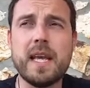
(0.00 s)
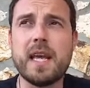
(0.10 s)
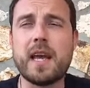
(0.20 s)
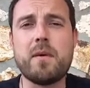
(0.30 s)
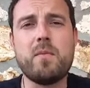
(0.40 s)

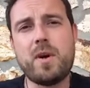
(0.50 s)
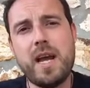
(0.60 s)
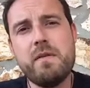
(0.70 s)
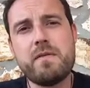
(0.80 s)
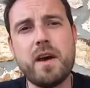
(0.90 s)
Um, what
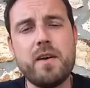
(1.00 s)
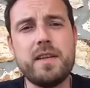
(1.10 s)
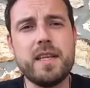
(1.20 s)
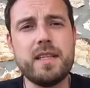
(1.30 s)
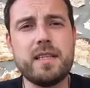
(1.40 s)
I've
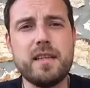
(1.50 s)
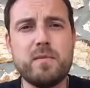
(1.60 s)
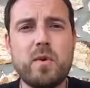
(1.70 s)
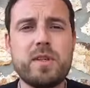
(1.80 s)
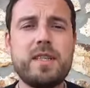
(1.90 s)
found is that the
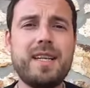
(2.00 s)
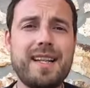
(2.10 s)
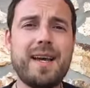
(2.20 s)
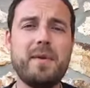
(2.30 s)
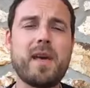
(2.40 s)
more
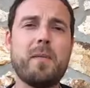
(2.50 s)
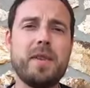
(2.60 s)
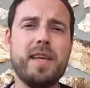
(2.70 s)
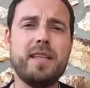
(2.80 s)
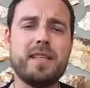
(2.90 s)
still I become on
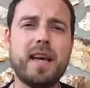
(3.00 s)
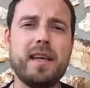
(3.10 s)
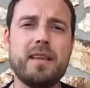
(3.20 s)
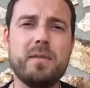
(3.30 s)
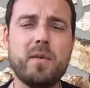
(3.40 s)
the
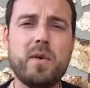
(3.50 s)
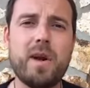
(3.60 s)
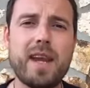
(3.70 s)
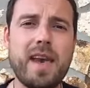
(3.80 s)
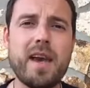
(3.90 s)
inside, the more
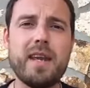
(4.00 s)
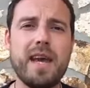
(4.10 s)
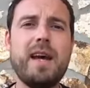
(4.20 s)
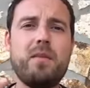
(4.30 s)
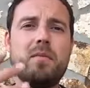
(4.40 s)
I can't
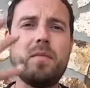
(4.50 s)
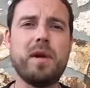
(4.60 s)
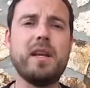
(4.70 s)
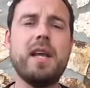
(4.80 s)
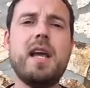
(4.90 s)
help
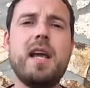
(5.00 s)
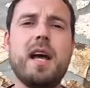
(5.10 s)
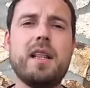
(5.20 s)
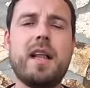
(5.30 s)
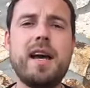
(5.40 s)
but
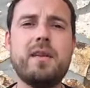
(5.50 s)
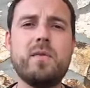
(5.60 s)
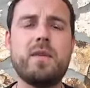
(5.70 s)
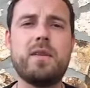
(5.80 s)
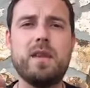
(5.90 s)
align
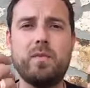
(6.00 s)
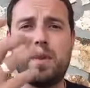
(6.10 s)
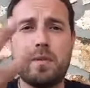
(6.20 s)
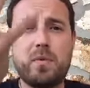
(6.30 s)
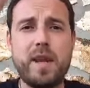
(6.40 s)
with,
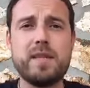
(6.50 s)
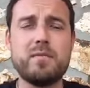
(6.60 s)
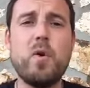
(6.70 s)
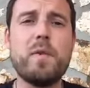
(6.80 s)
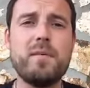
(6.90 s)
with the present
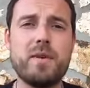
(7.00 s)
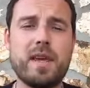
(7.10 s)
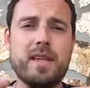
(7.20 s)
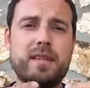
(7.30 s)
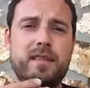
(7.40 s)
moment
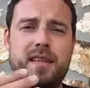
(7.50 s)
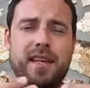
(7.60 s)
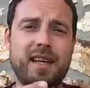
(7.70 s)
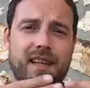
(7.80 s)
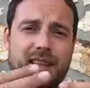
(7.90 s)
because
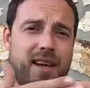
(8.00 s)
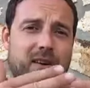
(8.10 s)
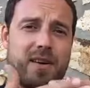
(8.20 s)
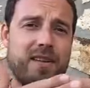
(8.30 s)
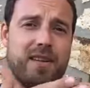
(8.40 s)

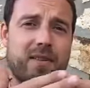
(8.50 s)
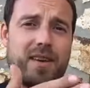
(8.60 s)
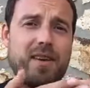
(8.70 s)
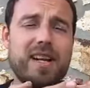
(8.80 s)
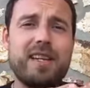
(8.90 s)
they're, they're,
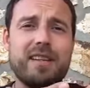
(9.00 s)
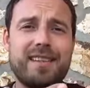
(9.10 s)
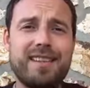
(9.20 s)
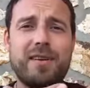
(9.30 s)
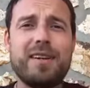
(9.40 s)
they're, in,
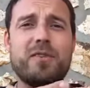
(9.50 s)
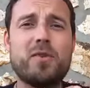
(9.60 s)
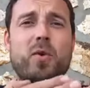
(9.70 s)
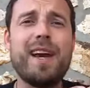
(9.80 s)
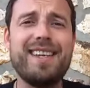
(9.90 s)
they're
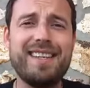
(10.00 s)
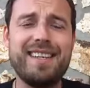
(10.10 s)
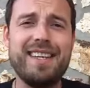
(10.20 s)
intertwined.